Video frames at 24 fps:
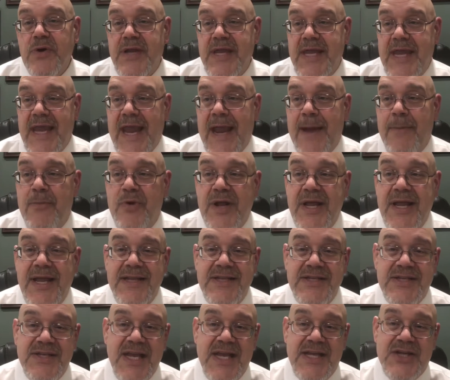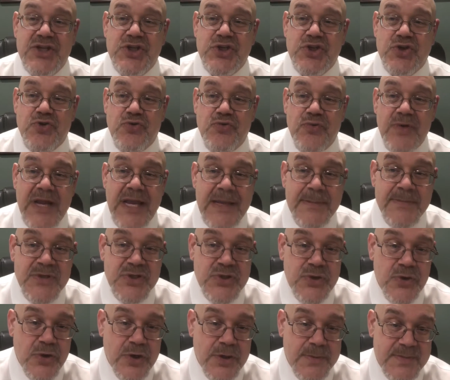camera in extreme
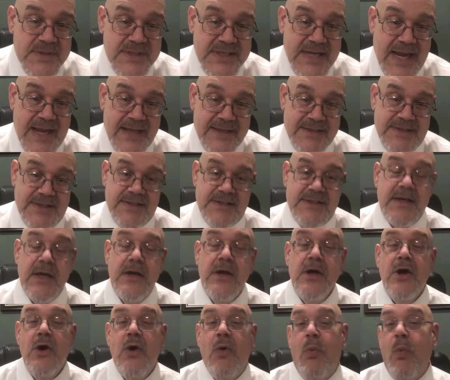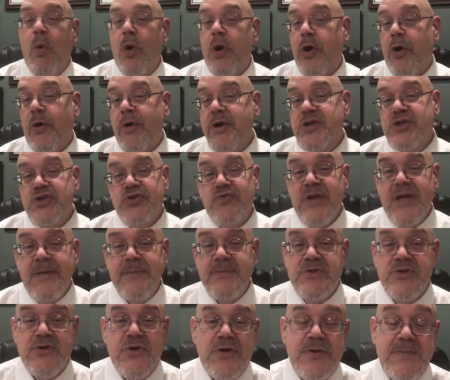circumstances. What are extreme
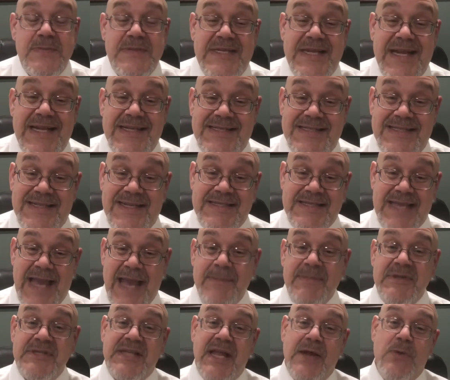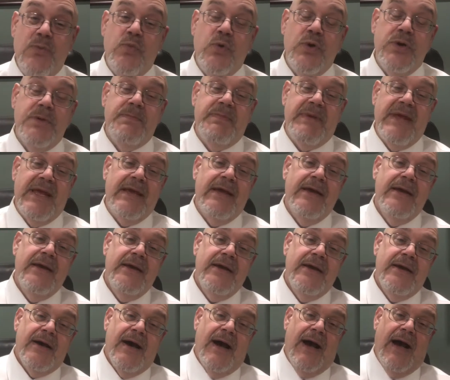circumstances? The same as they would be
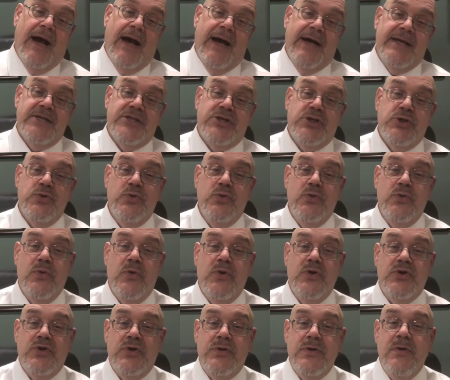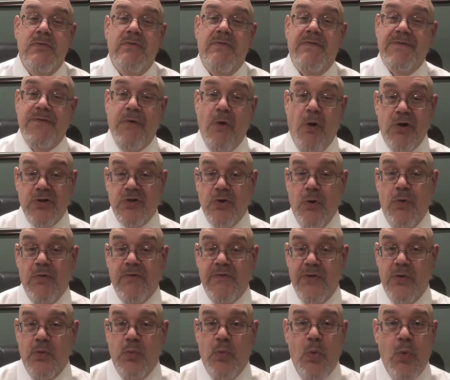to vault
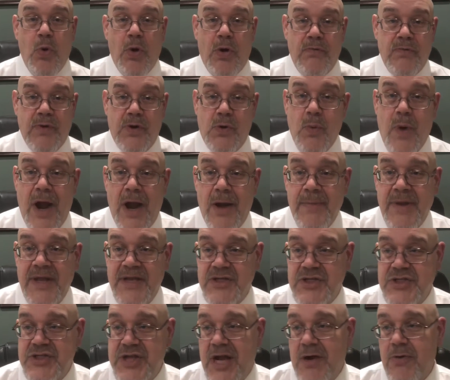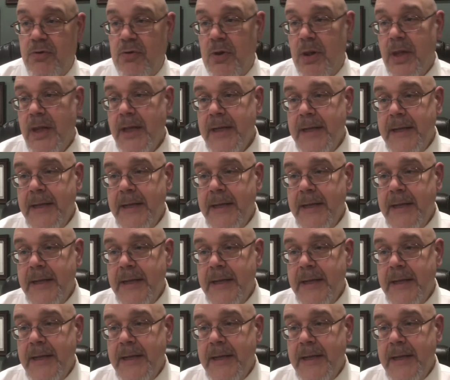over the warrant requirement in general.